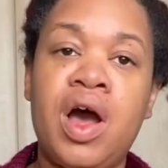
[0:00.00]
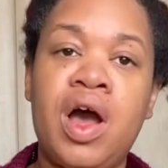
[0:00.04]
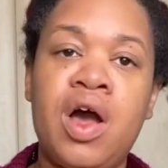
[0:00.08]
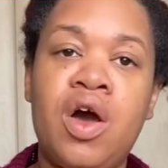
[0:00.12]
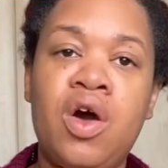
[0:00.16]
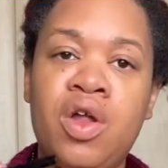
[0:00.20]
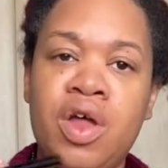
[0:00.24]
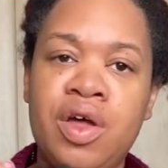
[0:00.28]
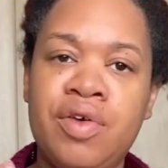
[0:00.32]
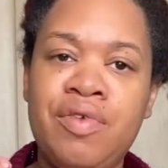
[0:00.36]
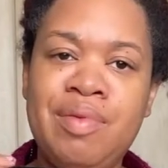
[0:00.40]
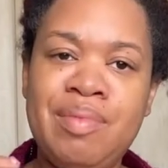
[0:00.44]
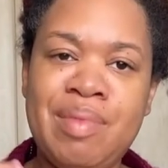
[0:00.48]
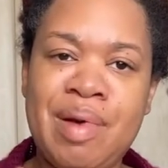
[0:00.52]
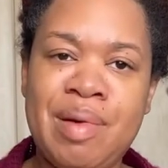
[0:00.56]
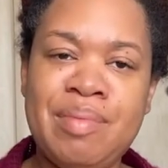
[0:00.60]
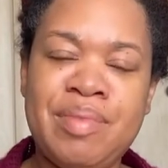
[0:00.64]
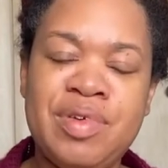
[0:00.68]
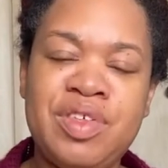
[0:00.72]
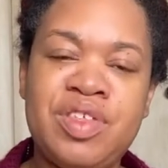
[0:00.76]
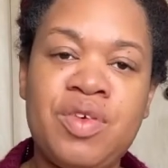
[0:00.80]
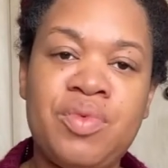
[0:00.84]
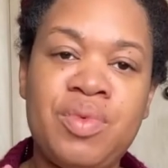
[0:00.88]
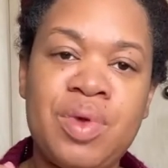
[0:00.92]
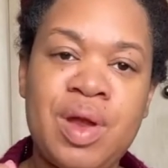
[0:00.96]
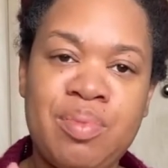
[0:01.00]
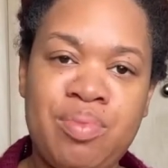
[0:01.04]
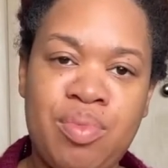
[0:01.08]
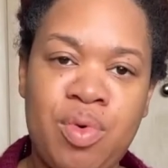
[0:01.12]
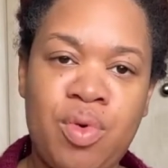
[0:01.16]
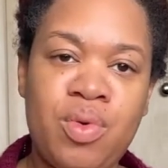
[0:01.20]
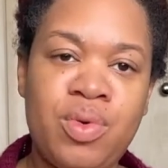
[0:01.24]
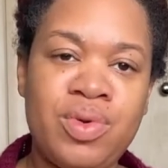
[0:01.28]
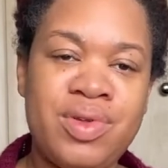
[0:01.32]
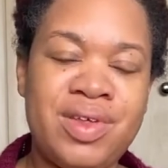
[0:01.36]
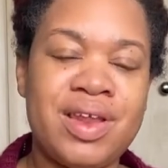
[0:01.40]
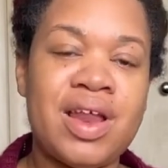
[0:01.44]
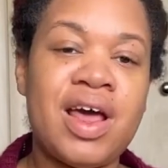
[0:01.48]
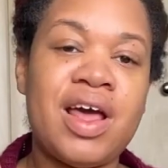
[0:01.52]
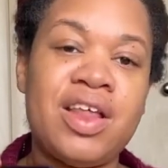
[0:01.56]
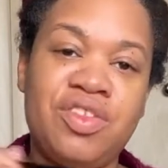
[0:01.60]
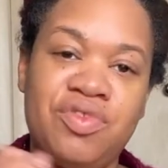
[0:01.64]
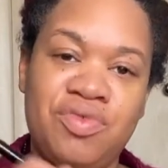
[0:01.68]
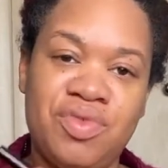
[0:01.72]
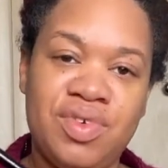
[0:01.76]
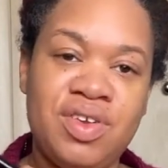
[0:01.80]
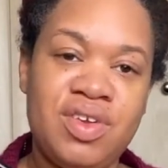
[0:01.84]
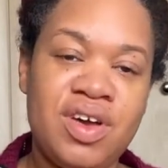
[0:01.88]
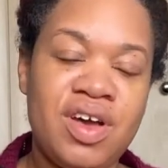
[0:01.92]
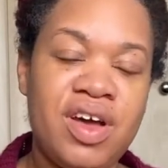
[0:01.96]
All I remember is that when I bought it, I had to
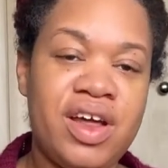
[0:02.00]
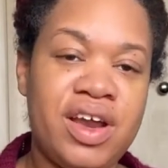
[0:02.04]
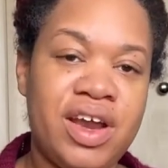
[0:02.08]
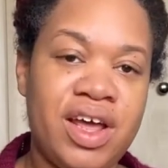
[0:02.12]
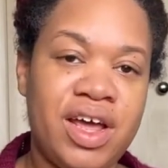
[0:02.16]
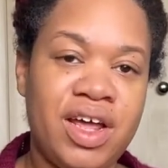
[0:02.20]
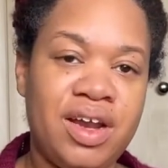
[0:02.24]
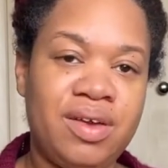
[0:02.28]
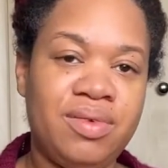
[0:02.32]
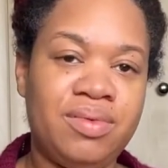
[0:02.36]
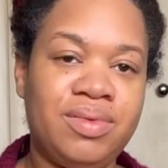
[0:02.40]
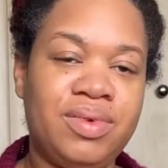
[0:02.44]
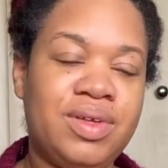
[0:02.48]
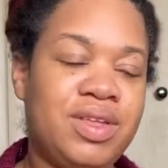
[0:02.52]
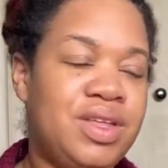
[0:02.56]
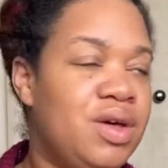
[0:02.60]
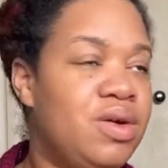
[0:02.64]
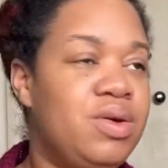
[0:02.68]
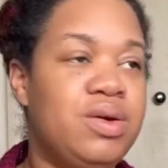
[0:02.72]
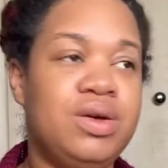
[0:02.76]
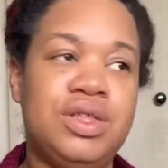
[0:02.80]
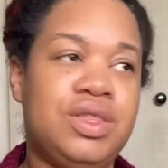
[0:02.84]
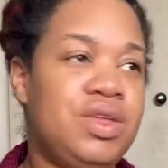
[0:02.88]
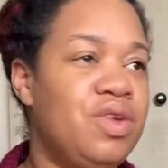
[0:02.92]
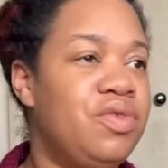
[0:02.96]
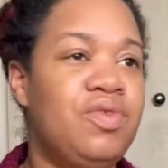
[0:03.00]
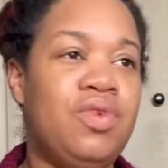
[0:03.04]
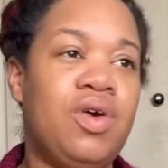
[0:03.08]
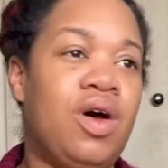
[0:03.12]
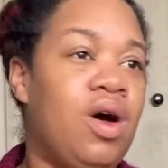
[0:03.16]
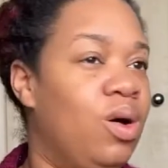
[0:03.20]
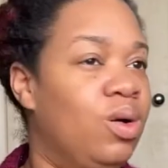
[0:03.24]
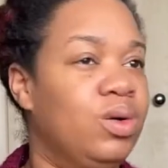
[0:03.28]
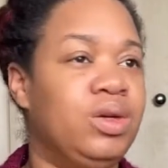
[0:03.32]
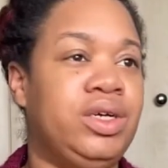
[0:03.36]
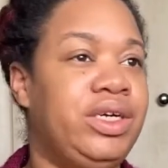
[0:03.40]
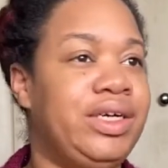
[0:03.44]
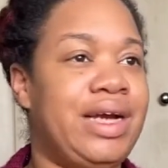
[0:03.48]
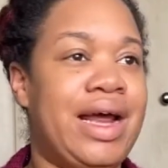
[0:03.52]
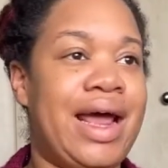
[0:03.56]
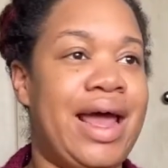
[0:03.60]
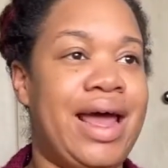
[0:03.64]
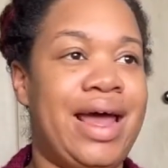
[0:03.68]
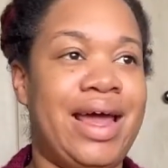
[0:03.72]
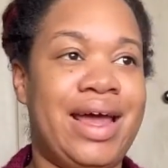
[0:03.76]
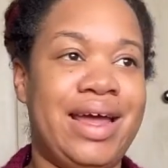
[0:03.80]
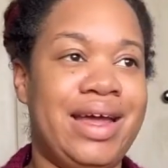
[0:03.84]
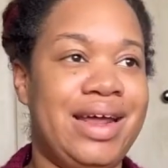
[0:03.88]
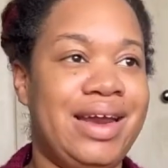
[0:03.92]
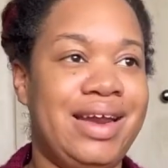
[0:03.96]
return it because it was the wrong
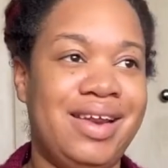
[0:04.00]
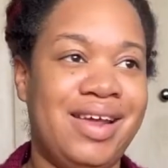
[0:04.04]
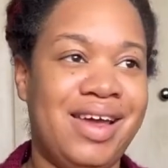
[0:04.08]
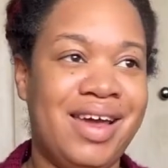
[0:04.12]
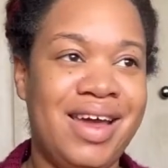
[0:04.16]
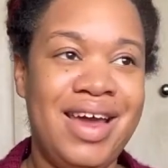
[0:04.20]
shade.